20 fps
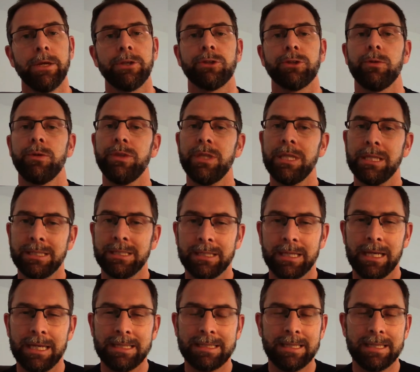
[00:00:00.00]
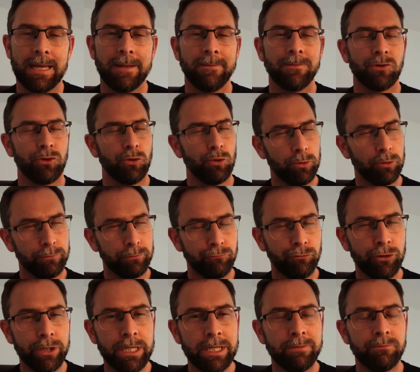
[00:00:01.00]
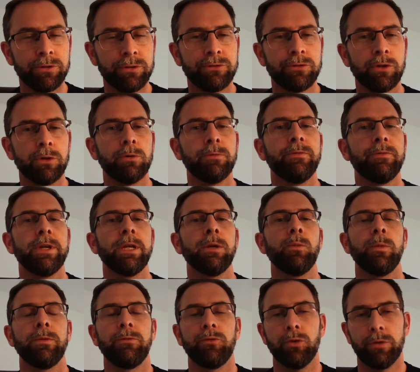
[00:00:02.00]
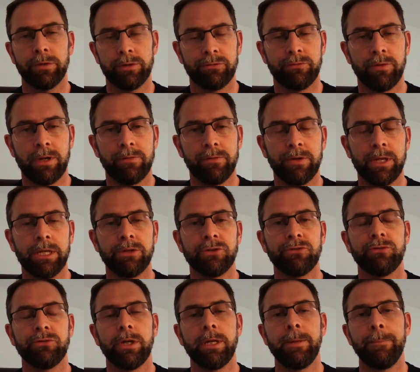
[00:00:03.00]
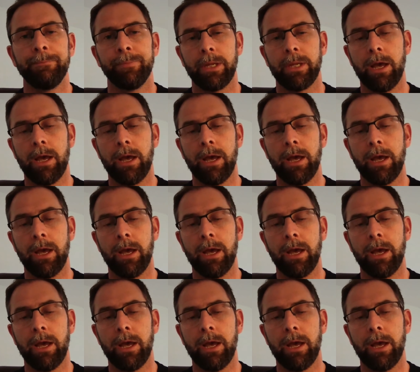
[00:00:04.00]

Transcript: So in this case then, it's not really resolving. We've got this relevant history.